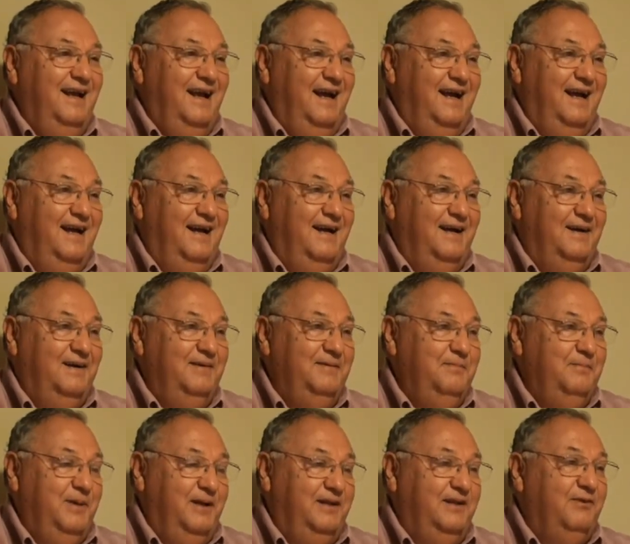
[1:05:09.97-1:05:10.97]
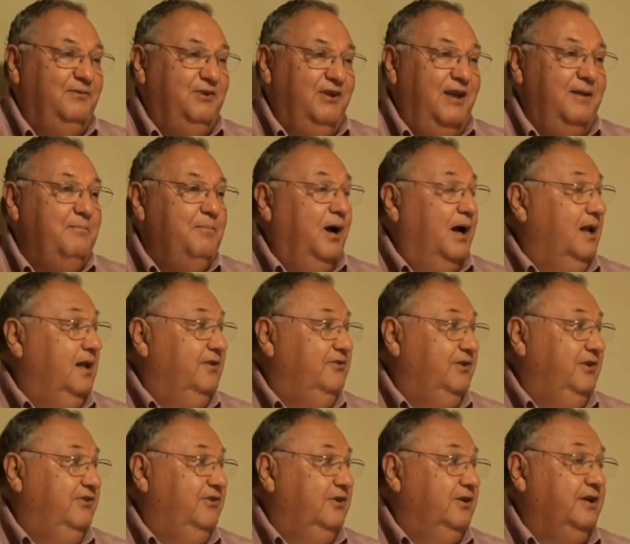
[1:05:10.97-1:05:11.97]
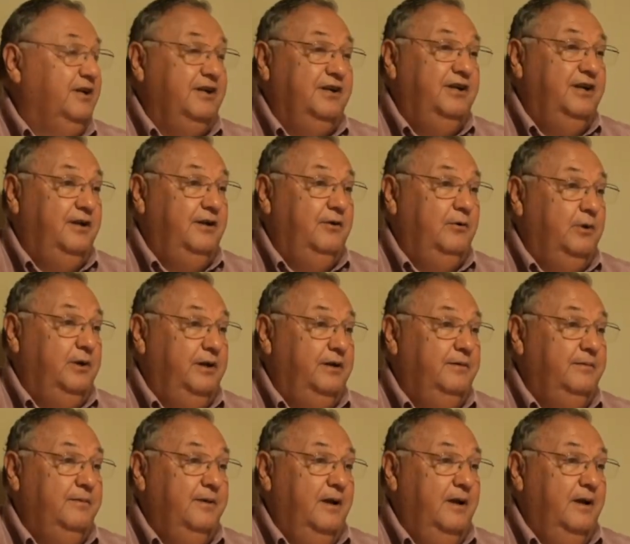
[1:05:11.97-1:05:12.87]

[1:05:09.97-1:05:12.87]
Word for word: Uh, but the same policies are continuing.